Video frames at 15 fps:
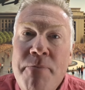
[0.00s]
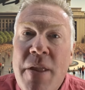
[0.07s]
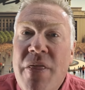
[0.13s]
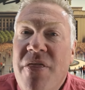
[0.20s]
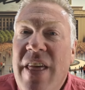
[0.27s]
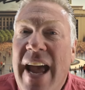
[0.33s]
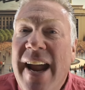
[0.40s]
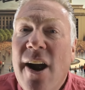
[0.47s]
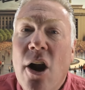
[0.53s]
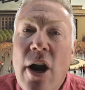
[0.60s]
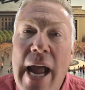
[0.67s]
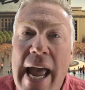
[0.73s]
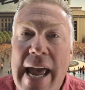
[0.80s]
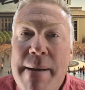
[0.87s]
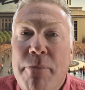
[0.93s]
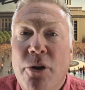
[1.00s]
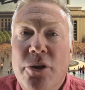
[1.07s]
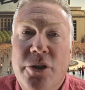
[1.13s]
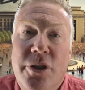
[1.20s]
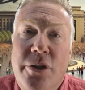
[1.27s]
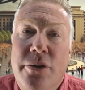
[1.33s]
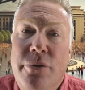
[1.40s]
They are able
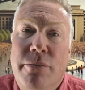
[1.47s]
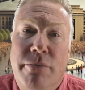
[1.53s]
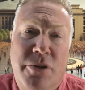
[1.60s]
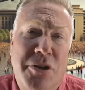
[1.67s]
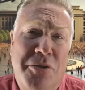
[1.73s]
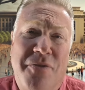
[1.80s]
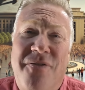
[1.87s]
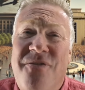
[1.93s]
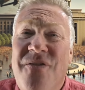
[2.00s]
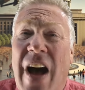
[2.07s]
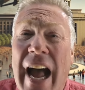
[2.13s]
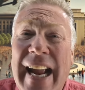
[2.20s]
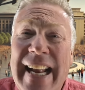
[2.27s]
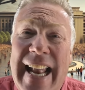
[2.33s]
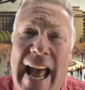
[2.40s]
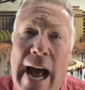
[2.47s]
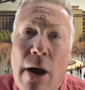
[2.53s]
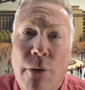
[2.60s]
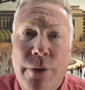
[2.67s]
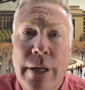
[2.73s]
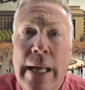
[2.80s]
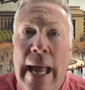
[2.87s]
to, to find
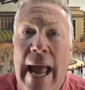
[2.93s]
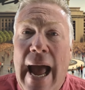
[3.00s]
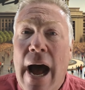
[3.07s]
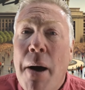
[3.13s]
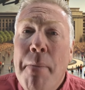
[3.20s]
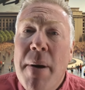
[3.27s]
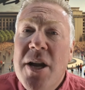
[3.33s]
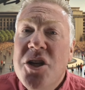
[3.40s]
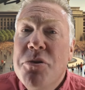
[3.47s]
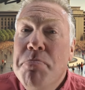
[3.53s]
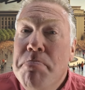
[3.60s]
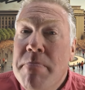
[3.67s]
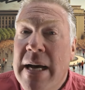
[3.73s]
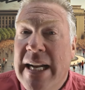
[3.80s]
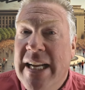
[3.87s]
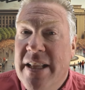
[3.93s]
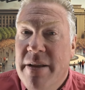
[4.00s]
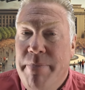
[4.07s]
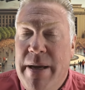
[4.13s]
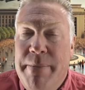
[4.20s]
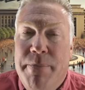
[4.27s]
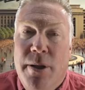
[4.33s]
out how much money the
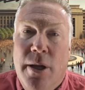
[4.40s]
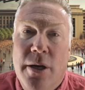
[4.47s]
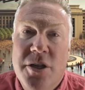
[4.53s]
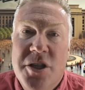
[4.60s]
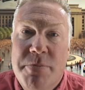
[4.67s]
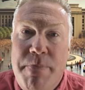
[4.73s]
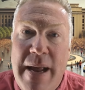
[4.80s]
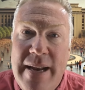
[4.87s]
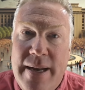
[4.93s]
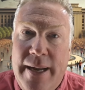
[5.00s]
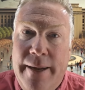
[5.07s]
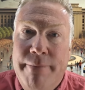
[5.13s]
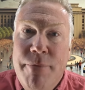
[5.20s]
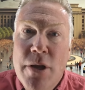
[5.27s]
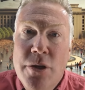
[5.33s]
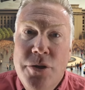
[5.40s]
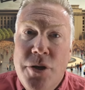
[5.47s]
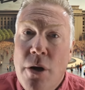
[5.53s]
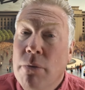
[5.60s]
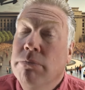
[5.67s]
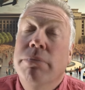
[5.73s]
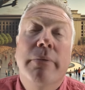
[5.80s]
people are spending.
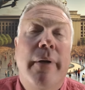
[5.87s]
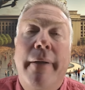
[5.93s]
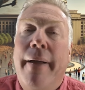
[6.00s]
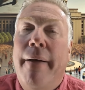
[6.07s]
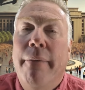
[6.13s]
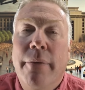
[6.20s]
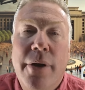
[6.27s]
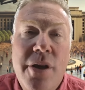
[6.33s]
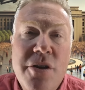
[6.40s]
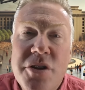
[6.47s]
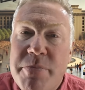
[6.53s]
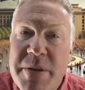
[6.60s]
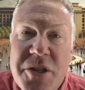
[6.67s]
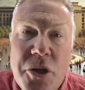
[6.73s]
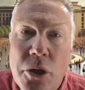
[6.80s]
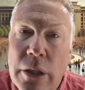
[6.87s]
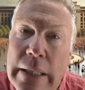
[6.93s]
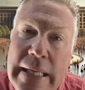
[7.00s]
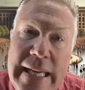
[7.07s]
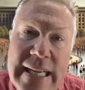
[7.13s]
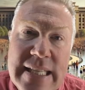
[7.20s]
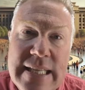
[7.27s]
So uh, we'll use Mister
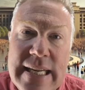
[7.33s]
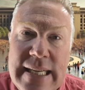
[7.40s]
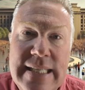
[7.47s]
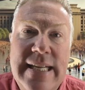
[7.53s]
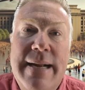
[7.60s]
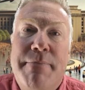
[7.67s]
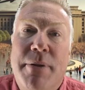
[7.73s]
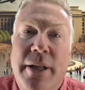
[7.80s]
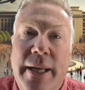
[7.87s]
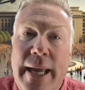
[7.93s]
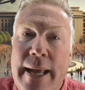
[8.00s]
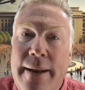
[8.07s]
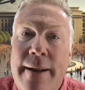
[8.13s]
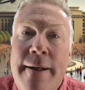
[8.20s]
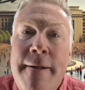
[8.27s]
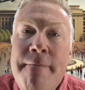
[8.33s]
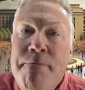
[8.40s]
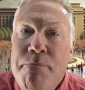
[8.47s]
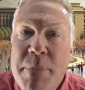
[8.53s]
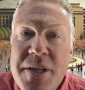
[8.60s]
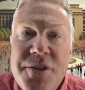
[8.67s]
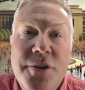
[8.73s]
Li as an example again.
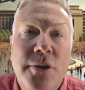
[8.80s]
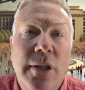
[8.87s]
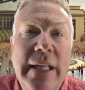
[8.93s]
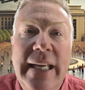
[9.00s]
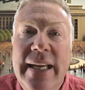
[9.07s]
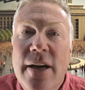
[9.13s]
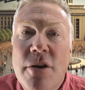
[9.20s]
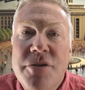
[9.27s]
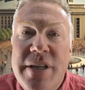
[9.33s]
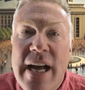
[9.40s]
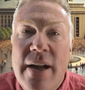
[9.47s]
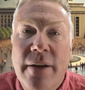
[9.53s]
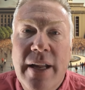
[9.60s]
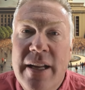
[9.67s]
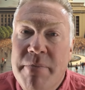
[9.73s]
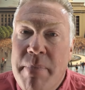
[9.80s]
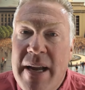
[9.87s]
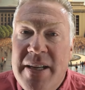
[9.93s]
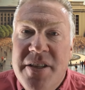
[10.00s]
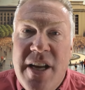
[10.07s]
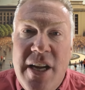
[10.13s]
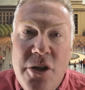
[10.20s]
Mister Li goes out and
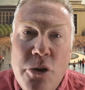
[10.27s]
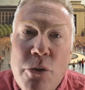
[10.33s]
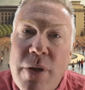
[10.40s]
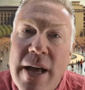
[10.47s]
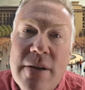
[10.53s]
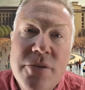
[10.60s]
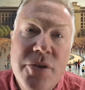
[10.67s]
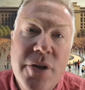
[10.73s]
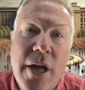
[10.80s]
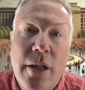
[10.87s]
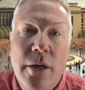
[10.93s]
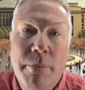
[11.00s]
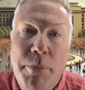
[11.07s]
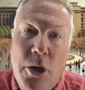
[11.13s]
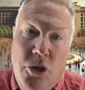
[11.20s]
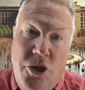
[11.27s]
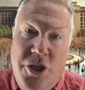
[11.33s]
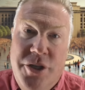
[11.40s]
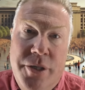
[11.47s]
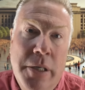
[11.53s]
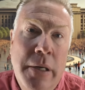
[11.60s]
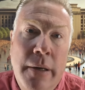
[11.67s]
makes a two thousand dollar
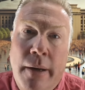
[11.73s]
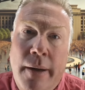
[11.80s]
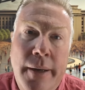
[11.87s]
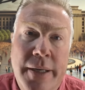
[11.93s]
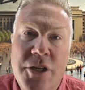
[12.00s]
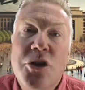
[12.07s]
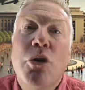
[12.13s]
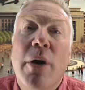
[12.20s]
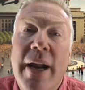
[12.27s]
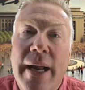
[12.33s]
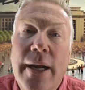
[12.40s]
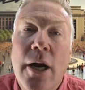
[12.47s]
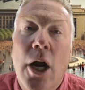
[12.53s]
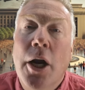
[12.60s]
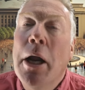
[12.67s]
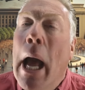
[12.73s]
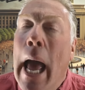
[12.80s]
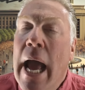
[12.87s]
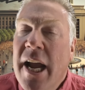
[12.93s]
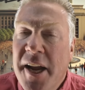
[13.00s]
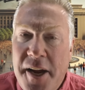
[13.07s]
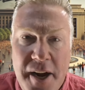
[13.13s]
purchase on his credit card.
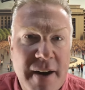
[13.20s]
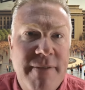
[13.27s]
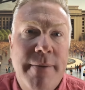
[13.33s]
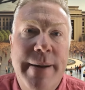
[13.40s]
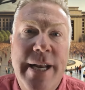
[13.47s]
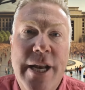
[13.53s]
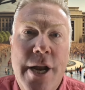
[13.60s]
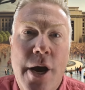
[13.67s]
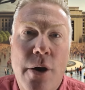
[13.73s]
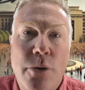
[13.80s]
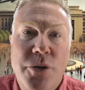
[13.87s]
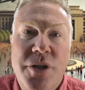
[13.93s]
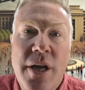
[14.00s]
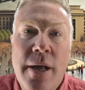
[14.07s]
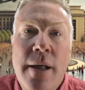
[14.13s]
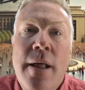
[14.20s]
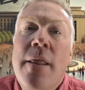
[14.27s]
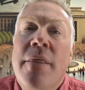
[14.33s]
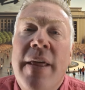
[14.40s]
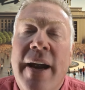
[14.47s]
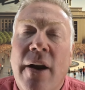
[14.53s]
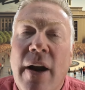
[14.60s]
Government knows.
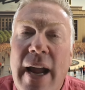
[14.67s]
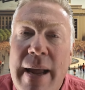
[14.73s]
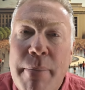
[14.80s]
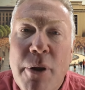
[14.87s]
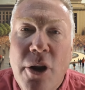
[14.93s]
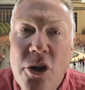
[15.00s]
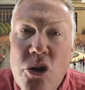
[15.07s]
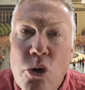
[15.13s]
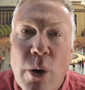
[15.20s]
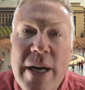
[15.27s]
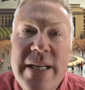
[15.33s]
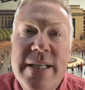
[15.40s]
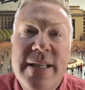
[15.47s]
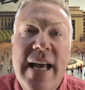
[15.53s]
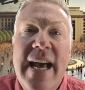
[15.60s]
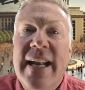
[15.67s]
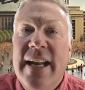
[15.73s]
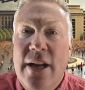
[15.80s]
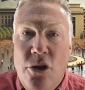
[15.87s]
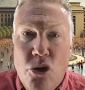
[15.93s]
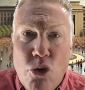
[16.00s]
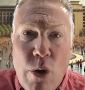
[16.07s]
They are able to trace that
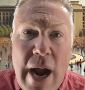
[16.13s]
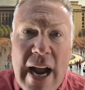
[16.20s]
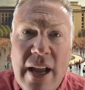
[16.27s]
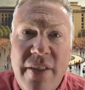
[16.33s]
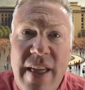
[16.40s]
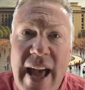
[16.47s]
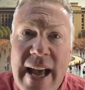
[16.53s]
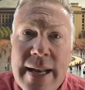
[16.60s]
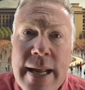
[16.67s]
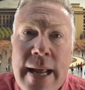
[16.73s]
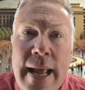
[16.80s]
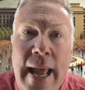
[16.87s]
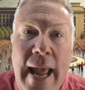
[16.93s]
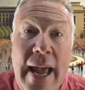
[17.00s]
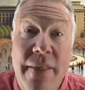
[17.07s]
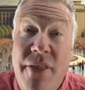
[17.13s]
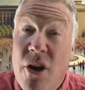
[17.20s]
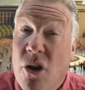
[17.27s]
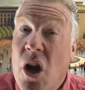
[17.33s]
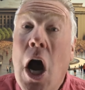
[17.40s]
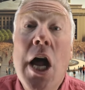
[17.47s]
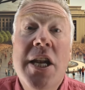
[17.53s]
and track that, and they'll
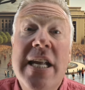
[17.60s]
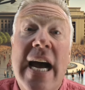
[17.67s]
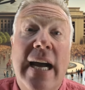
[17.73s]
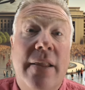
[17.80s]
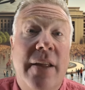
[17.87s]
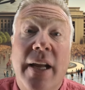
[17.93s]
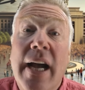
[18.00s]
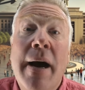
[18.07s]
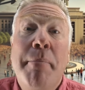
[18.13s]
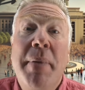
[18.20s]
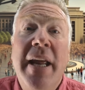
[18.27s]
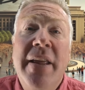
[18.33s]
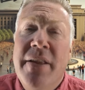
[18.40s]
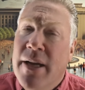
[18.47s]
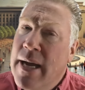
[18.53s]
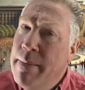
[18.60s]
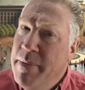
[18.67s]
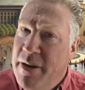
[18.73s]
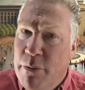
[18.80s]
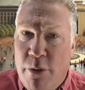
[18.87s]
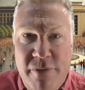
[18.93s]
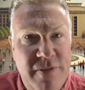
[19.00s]
contact the company. The
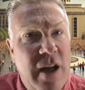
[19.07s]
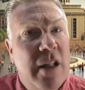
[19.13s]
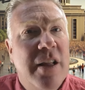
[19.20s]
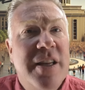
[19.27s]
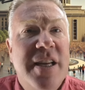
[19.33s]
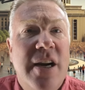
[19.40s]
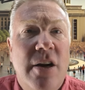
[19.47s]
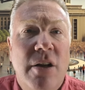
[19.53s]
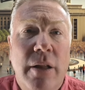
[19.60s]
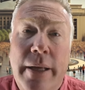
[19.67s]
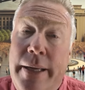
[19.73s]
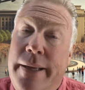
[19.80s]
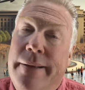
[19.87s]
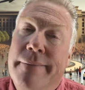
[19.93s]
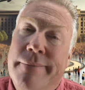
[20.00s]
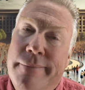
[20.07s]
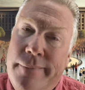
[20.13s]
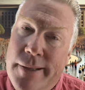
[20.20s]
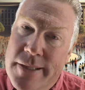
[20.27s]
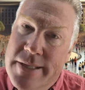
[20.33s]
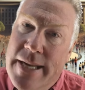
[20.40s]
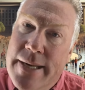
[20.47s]
company will voluntarily,
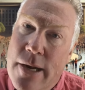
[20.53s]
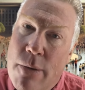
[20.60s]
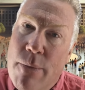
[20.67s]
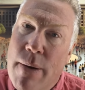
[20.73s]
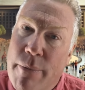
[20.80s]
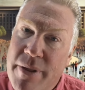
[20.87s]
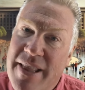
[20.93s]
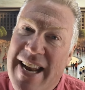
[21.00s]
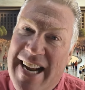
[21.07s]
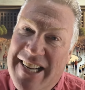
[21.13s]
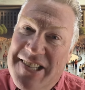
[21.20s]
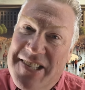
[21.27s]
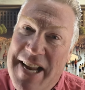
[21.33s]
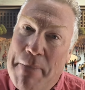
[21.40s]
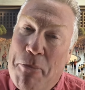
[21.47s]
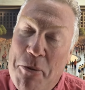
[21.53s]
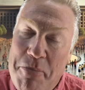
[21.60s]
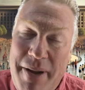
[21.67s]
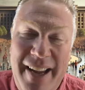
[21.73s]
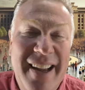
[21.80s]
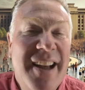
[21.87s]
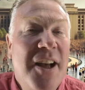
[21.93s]
because they know what the next step would
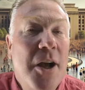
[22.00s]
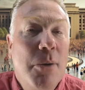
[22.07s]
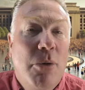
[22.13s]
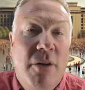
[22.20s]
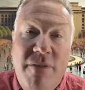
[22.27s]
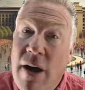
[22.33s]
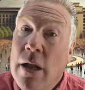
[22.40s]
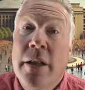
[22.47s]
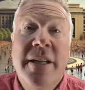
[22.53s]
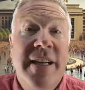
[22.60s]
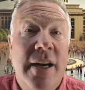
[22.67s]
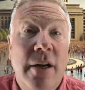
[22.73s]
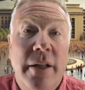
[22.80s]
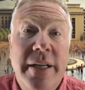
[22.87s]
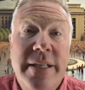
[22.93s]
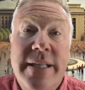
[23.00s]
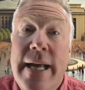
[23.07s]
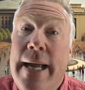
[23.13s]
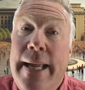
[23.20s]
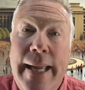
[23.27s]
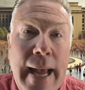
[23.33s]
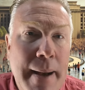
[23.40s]
be, will voluntarily
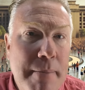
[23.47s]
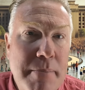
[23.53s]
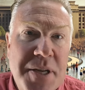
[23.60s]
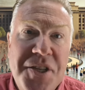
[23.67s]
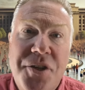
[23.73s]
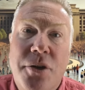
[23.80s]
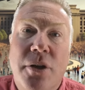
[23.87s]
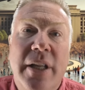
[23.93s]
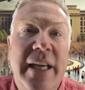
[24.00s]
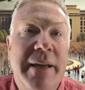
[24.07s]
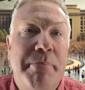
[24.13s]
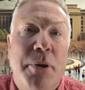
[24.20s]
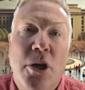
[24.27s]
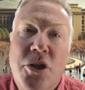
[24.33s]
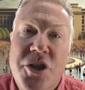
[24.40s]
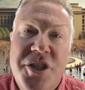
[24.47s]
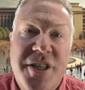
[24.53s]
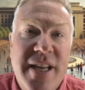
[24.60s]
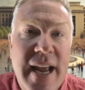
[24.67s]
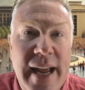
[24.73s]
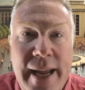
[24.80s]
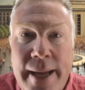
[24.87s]
say, yep, Mister Lee purchased
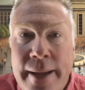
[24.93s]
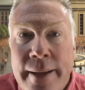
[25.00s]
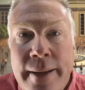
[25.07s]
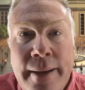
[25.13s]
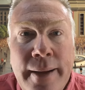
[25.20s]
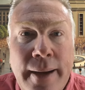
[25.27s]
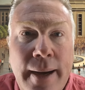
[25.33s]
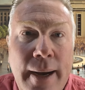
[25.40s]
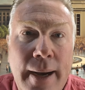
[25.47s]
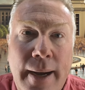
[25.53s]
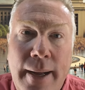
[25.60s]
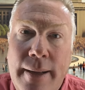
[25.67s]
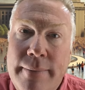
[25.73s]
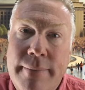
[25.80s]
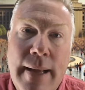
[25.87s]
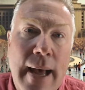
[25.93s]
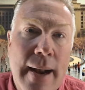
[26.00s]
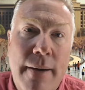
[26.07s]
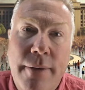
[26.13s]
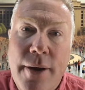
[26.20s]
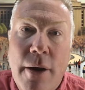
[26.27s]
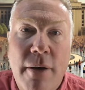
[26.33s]
a, uh, I
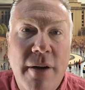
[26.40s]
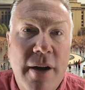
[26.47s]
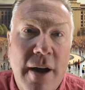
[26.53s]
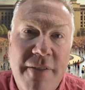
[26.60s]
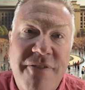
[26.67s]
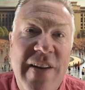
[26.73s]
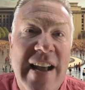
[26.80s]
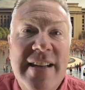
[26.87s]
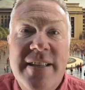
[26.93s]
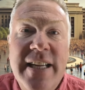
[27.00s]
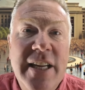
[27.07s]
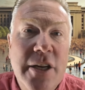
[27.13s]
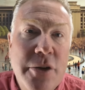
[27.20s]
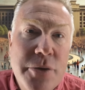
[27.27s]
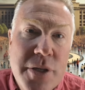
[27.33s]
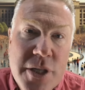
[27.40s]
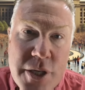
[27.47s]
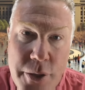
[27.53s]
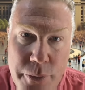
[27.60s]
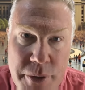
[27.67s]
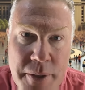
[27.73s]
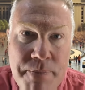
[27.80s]
don't know, a, a fancy new
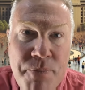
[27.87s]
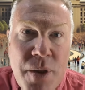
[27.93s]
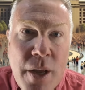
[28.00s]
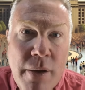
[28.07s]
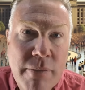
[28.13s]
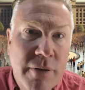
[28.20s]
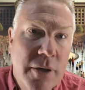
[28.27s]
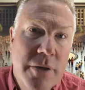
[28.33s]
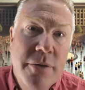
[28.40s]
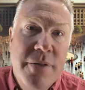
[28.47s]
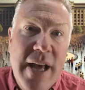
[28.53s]
suit for two